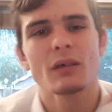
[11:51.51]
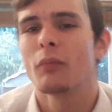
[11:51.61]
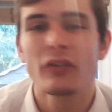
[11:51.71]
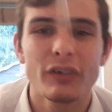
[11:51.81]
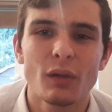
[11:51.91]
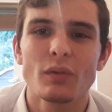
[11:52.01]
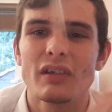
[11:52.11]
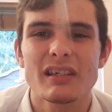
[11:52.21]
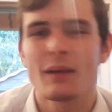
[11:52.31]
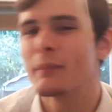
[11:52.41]
I'm not doing
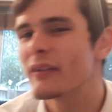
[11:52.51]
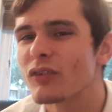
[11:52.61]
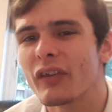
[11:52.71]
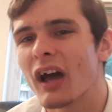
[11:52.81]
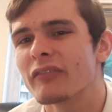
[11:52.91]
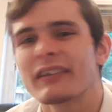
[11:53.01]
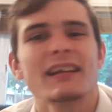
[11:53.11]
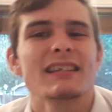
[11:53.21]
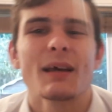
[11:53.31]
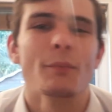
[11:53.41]
this, I'm never going to have
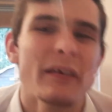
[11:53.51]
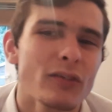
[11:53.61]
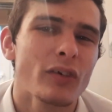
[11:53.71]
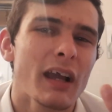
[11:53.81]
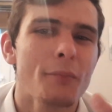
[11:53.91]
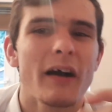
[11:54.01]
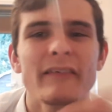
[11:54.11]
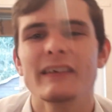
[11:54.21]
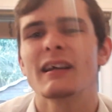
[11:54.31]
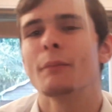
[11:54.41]
kids, I'm never going to get
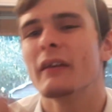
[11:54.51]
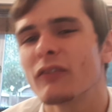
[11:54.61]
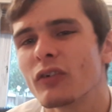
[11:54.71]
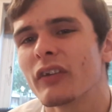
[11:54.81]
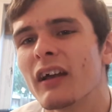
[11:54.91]
married, I'm never going.